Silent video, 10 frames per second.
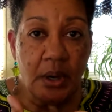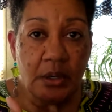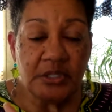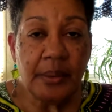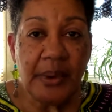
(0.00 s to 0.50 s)

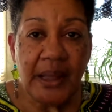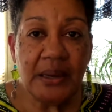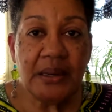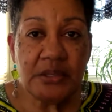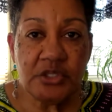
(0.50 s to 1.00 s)

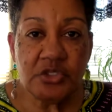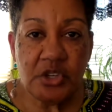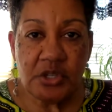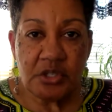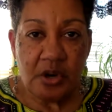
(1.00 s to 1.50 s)
somebody that's
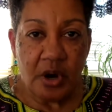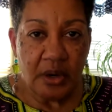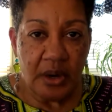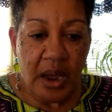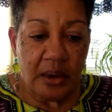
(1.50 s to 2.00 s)
just
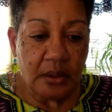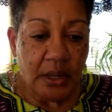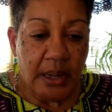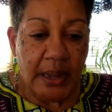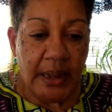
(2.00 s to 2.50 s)
starting out.
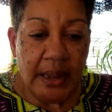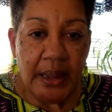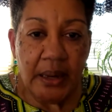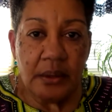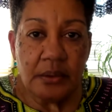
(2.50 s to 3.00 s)

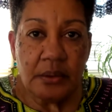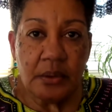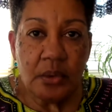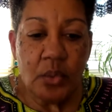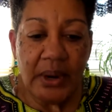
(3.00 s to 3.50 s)
And
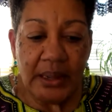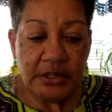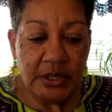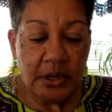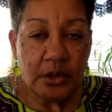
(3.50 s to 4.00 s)
when I
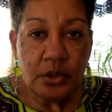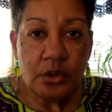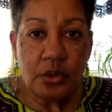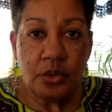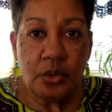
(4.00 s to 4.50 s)
tell
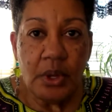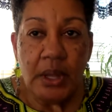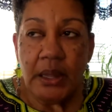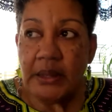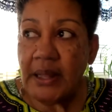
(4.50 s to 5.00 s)
you
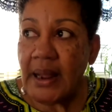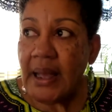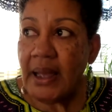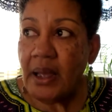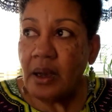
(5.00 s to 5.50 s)
that I
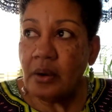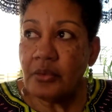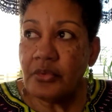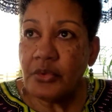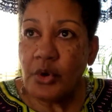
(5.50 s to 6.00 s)

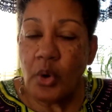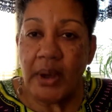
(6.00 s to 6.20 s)
have no